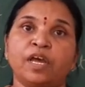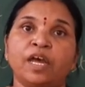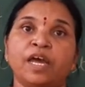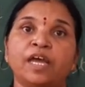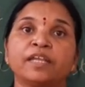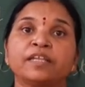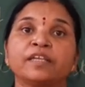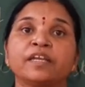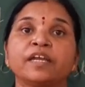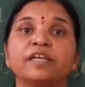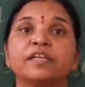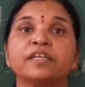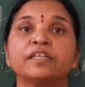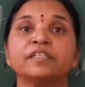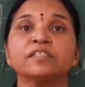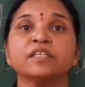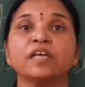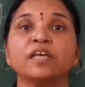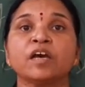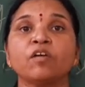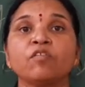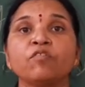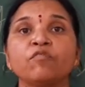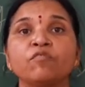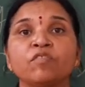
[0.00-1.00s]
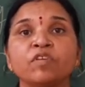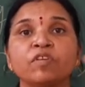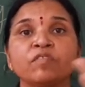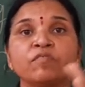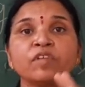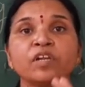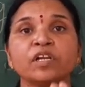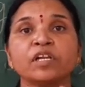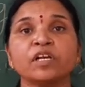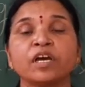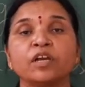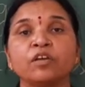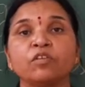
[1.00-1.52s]
and that is how we
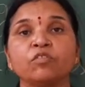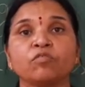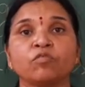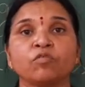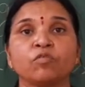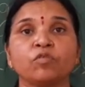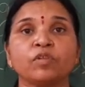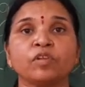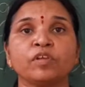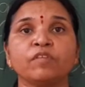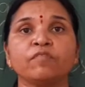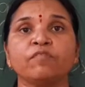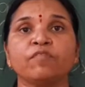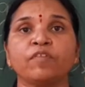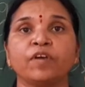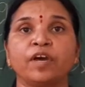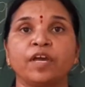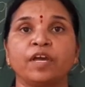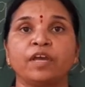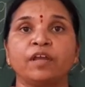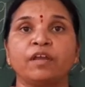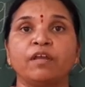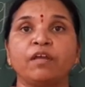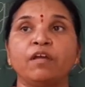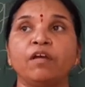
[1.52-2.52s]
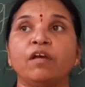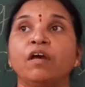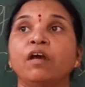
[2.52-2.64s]
will control the fire.